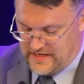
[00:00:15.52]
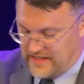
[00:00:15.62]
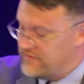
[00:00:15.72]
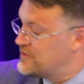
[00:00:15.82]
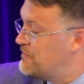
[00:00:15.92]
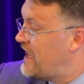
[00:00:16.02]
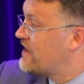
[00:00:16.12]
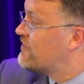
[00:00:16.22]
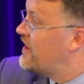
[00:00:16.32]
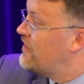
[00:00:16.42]
and give some
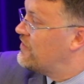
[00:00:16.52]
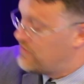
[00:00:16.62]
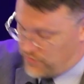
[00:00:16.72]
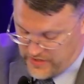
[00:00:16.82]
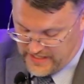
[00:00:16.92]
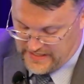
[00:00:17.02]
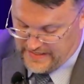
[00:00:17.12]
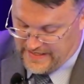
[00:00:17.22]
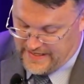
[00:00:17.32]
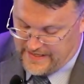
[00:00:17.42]
background.
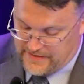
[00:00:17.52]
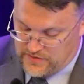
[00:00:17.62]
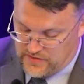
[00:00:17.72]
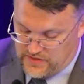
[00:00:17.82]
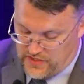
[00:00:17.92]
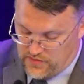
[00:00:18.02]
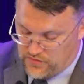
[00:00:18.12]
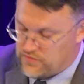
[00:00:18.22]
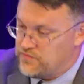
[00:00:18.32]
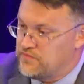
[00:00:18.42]
We,
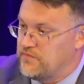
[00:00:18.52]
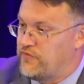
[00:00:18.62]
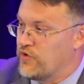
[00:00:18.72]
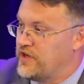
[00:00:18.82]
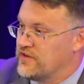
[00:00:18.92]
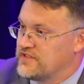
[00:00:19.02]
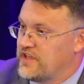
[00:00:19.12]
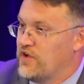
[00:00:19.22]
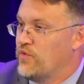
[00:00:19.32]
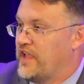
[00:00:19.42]
4 years
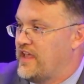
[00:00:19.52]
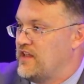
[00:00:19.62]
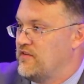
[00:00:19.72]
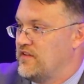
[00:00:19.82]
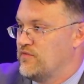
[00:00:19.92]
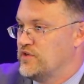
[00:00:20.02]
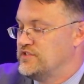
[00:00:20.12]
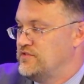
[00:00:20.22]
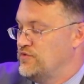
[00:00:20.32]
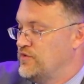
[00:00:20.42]
ago, we had
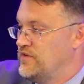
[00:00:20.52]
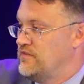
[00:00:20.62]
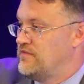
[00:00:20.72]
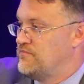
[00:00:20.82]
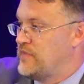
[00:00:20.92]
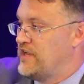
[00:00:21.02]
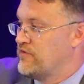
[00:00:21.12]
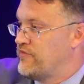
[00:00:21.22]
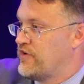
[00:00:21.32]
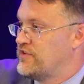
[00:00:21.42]
what you might
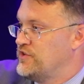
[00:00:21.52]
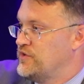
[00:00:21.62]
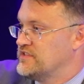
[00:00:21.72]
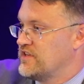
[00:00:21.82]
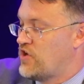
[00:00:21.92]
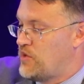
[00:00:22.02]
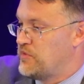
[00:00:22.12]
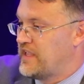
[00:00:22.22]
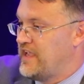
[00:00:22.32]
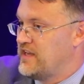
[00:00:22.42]
refer to as a
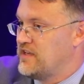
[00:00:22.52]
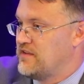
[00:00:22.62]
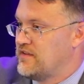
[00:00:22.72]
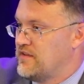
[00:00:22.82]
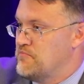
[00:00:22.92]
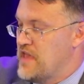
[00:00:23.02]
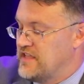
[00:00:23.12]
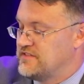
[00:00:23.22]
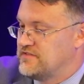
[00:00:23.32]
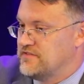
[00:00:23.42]
complicated
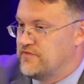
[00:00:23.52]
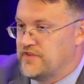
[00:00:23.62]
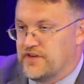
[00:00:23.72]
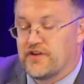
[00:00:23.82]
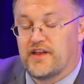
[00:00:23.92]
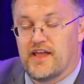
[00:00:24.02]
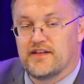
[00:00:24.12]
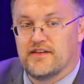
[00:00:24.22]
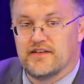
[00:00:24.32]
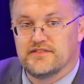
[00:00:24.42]
mess of
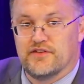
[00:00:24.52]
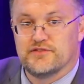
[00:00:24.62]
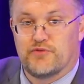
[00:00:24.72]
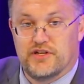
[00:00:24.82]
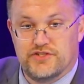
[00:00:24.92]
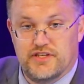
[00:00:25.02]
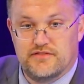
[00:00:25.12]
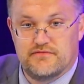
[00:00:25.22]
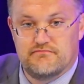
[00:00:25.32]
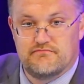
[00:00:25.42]
interconnected Excel
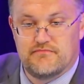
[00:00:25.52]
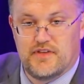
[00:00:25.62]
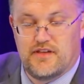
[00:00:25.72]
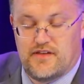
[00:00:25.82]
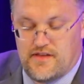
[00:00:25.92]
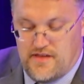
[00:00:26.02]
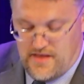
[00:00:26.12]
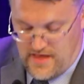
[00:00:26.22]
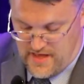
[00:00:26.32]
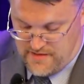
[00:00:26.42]
spreadsheets
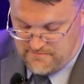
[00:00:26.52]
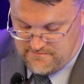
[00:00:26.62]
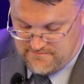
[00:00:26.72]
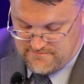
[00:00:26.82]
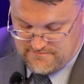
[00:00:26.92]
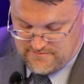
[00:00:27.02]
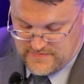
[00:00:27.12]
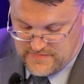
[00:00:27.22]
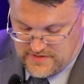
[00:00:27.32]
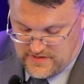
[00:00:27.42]

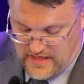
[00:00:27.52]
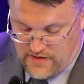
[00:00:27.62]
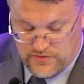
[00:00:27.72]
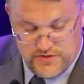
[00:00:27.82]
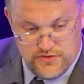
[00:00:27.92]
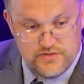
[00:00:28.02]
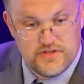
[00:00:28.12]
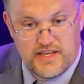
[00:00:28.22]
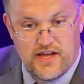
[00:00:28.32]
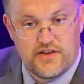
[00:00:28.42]
that was
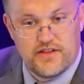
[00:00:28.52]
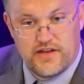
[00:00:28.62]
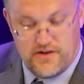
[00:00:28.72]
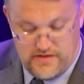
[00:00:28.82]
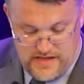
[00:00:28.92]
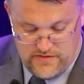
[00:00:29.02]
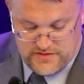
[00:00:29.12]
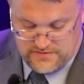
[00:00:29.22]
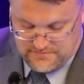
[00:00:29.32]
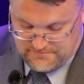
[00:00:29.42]
used to calculate our
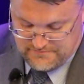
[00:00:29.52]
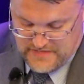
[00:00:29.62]
allowance.